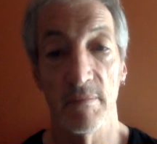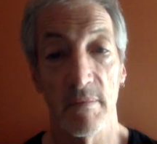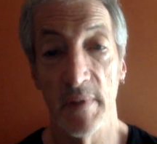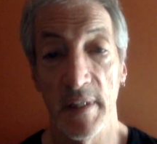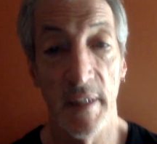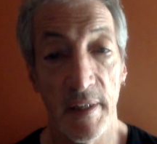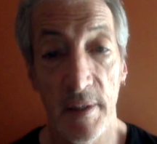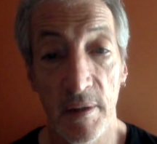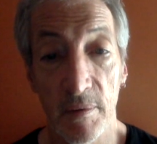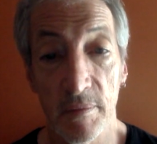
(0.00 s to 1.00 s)
what are you going
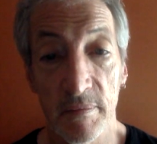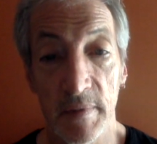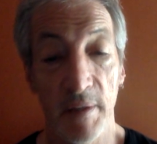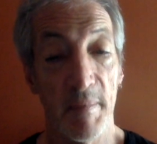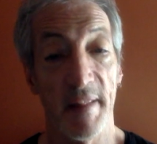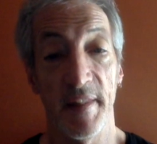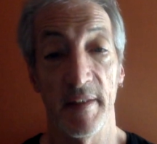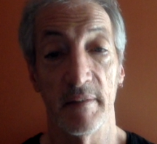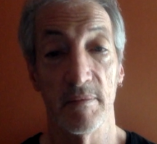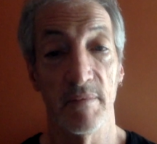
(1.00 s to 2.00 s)
to do? Now you might
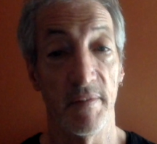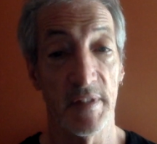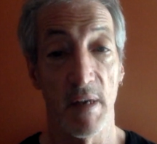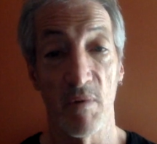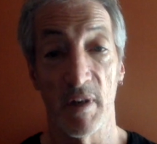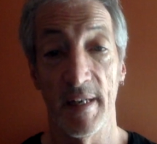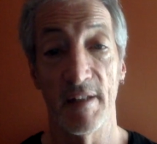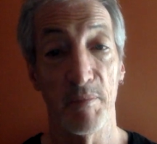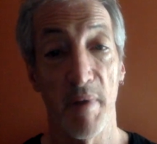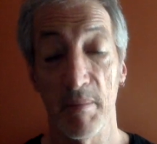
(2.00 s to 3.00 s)
think, well, if it's not working
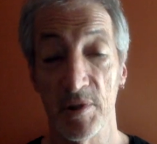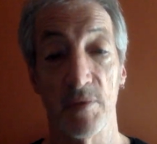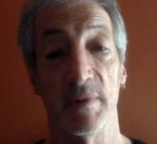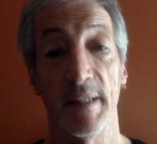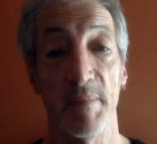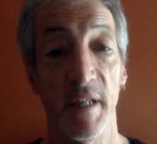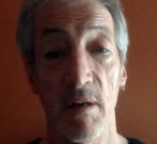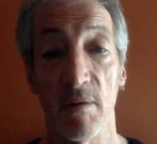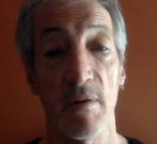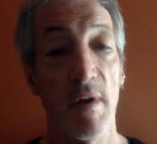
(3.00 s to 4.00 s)
out, the publisher will let me
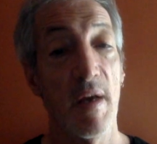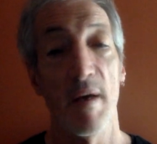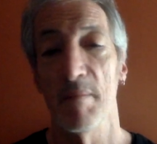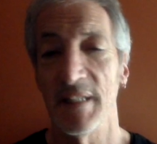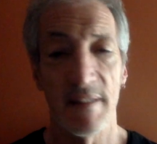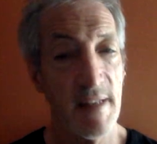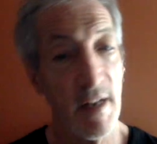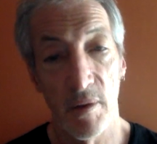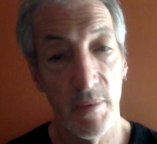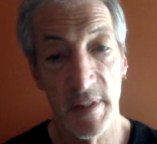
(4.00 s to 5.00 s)
go. But that's
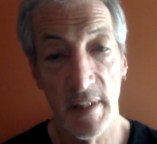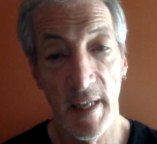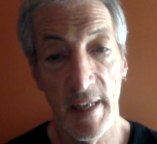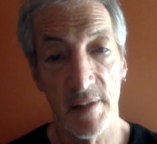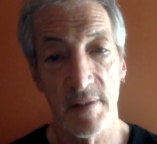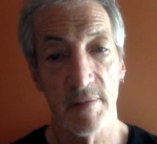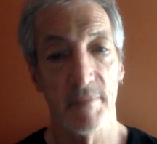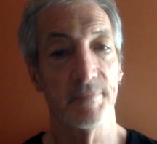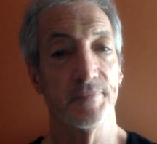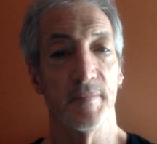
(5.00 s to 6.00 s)
not always the case.
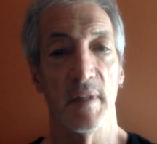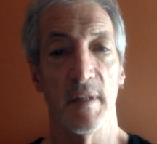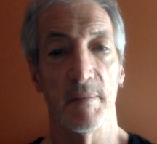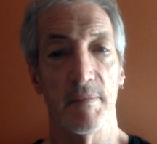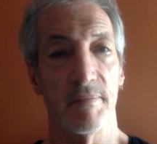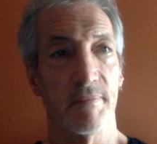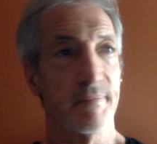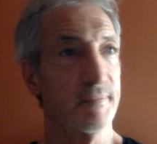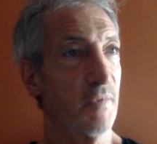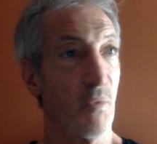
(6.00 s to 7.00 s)

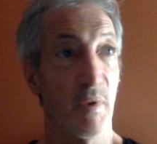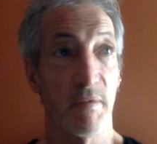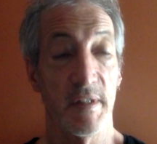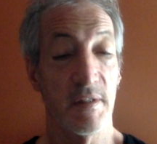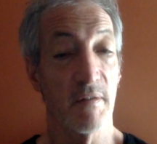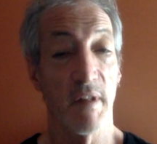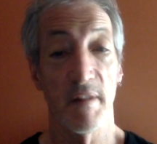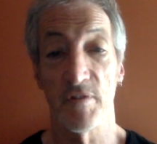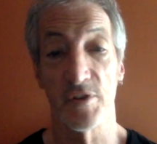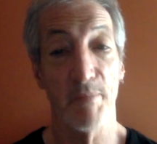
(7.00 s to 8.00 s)
For one reason or
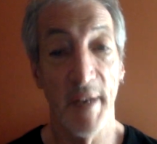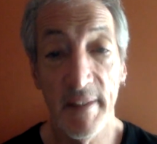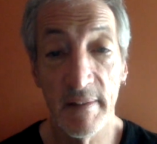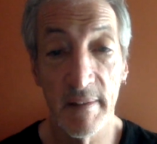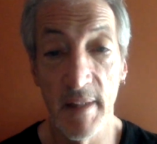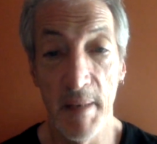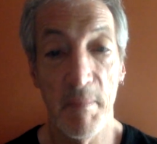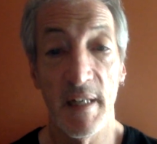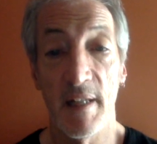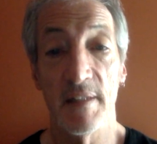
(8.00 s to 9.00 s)
another, for spite, they
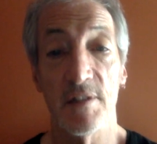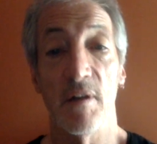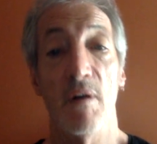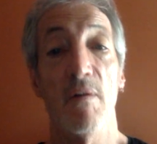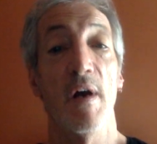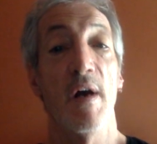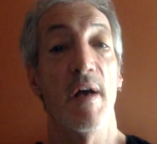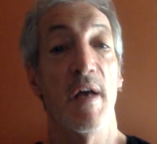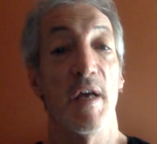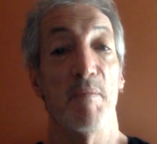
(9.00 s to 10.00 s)
might not let you go.
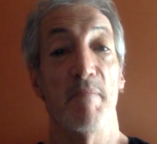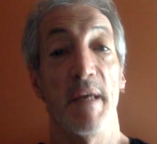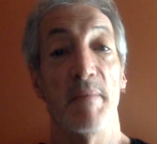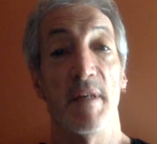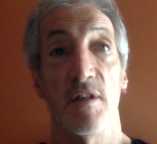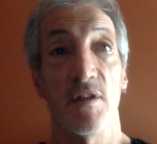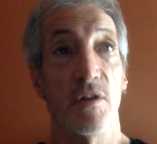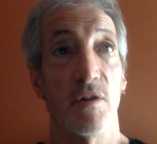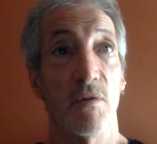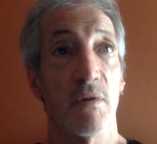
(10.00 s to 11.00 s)
Maybe
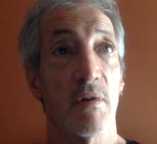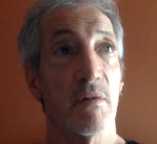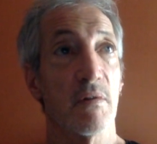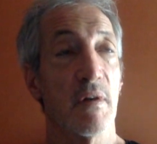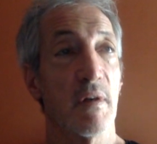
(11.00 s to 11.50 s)
your